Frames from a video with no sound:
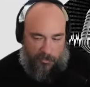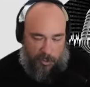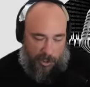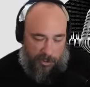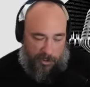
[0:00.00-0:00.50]

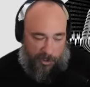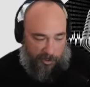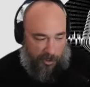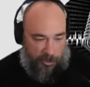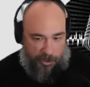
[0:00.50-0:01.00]
trust
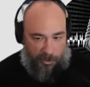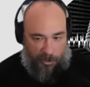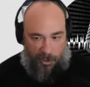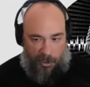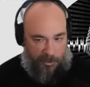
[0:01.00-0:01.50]
technology.
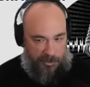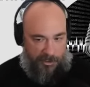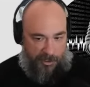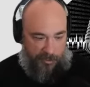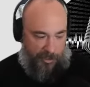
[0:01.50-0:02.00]
But the
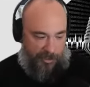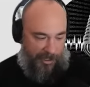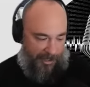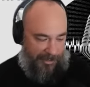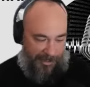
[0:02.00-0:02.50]
second we
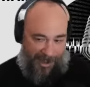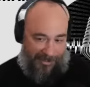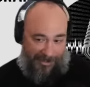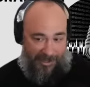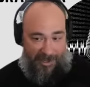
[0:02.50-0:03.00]
take that
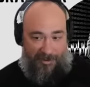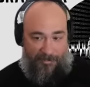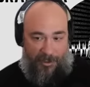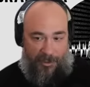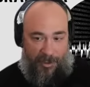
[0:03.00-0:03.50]

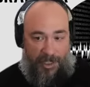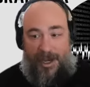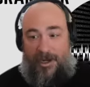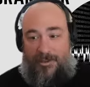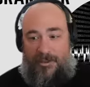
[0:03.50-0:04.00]
same
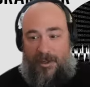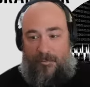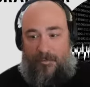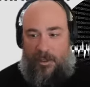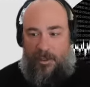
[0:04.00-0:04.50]
concept,
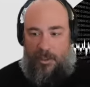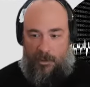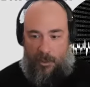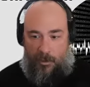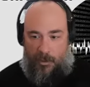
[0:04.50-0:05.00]

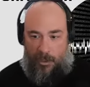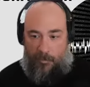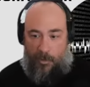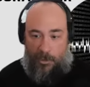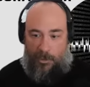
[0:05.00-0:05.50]
and
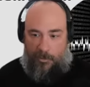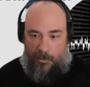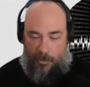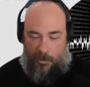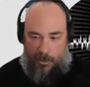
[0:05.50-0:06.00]
put it
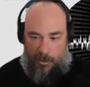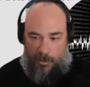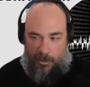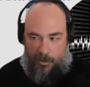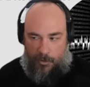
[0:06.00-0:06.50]
into a
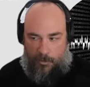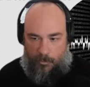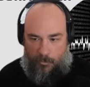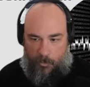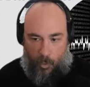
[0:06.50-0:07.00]

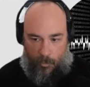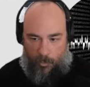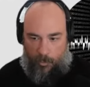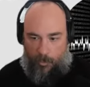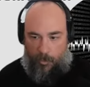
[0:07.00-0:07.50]

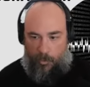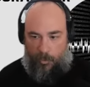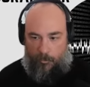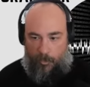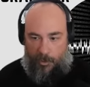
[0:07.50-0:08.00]
boardroom
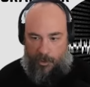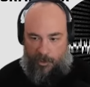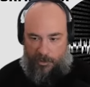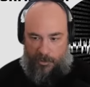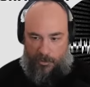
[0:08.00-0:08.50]
or put it
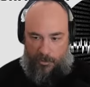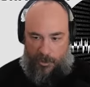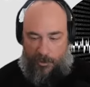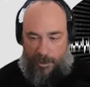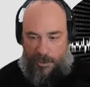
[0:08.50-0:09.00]
into a
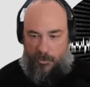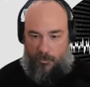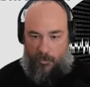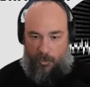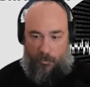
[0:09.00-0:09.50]

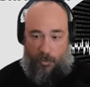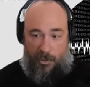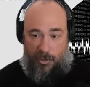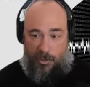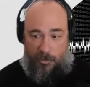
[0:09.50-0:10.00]
classroom or put
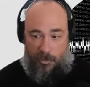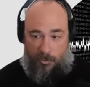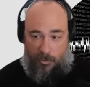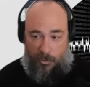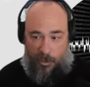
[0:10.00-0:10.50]
it
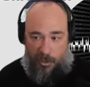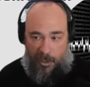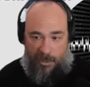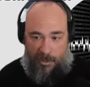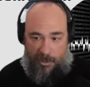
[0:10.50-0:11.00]
into
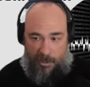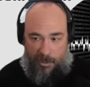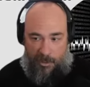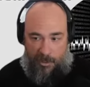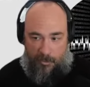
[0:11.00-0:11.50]
a
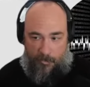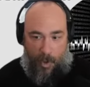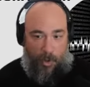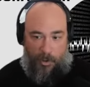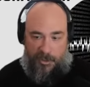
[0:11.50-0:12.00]

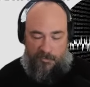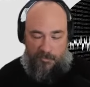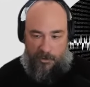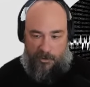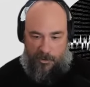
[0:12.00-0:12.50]
mall
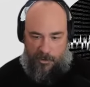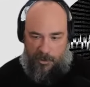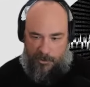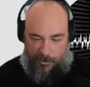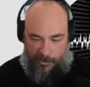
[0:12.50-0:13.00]
experience,
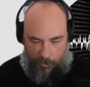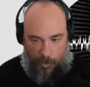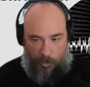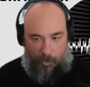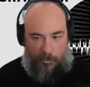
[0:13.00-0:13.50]
it's like,
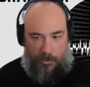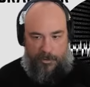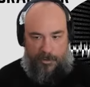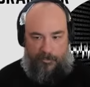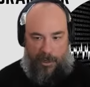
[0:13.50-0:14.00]
whoa, I want
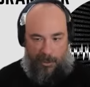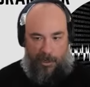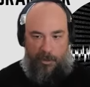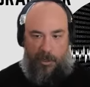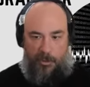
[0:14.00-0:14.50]
to step back.
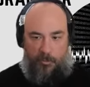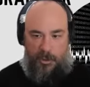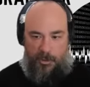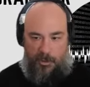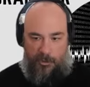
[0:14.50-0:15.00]
I don't
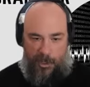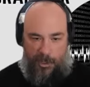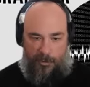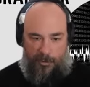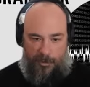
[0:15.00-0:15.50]
trust you yet.